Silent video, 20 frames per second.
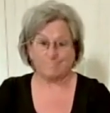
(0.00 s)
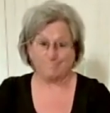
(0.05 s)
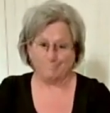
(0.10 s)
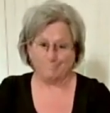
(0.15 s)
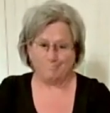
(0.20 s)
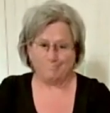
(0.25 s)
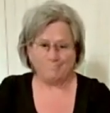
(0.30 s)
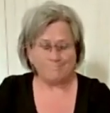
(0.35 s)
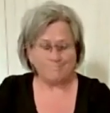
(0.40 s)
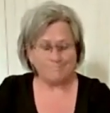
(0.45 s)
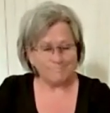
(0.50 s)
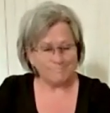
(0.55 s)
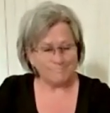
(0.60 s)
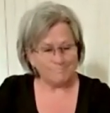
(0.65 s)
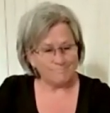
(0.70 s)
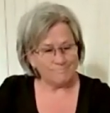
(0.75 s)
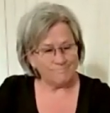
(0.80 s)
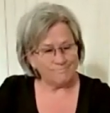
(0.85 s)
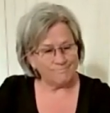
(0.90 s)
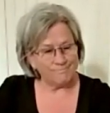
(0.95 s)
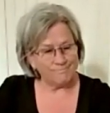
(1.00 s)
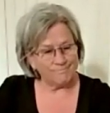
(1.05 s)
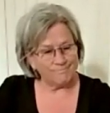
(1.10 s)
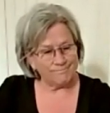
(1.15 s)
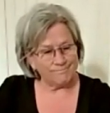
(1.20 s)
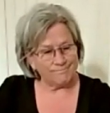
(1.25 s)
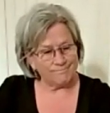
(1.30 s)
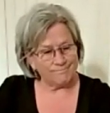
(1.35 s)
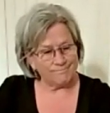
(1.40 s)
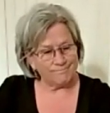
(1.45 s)

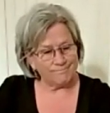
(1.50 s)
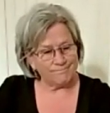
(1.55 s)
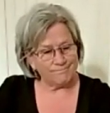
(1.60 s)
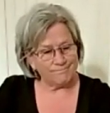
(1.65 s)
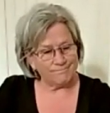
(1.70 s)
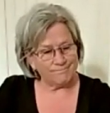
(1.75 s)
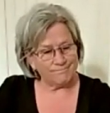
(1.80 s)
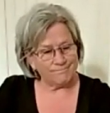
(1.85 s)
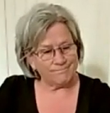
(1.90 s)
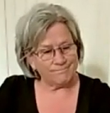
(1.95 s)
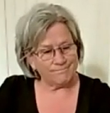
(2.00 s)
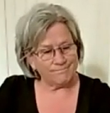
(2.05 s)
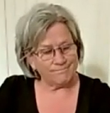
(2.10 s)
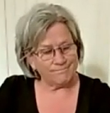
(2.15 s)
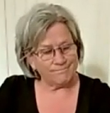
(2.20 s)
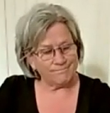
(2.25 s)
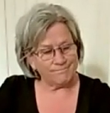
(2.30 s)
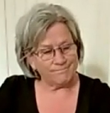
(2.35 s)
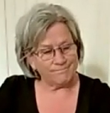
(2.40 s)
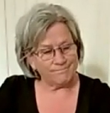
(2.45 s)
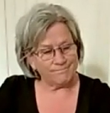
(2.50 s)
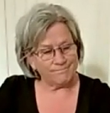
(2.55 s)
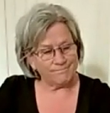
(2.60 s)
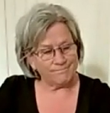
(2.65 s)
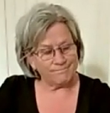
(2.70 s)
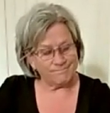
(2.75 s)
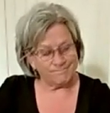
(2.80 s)
(silence)